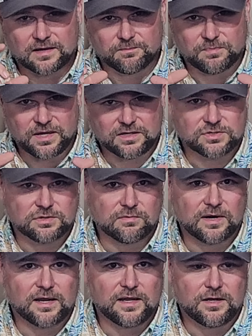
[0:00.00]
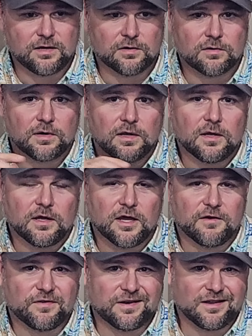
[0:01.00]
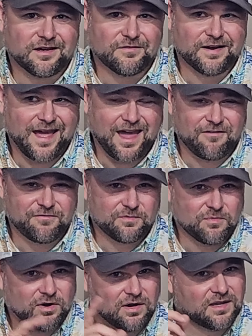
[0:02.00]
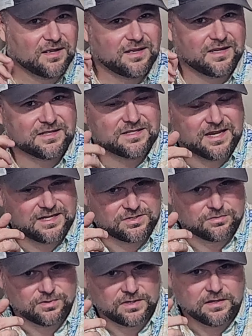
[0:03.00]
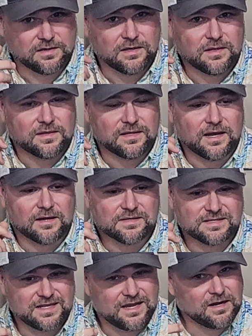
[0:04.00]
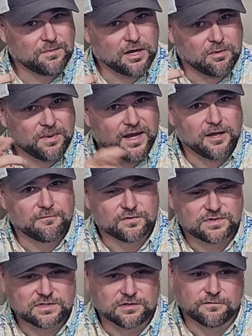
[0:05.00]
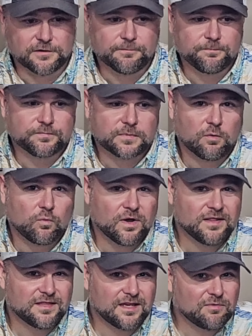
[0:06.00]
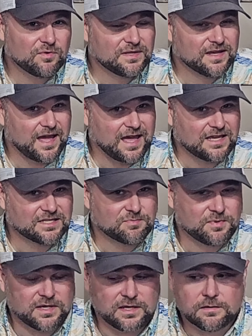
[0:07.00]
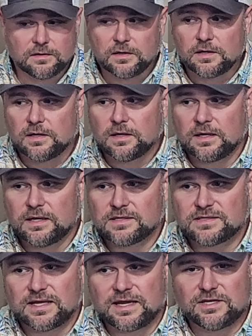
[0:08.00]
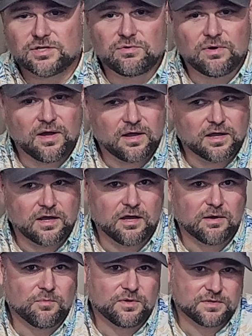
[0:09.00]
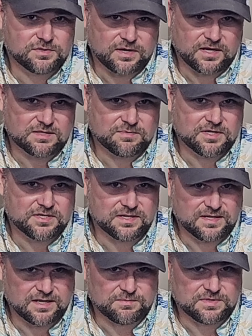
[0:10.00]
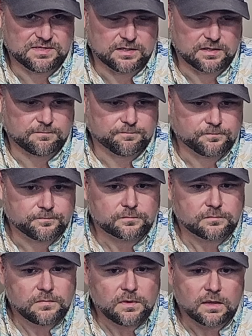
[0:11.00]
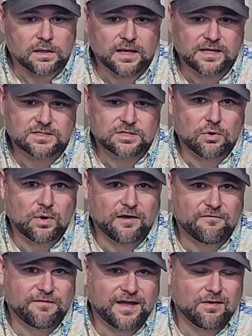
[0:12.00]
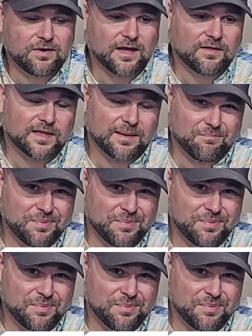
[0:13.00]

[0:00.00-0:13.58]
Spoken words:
a picture right here of an aftermarket accessory that I was thinking about buying for Silva. One thing with the 8-speed is they do not come with a transmission dipstick. And so I found out that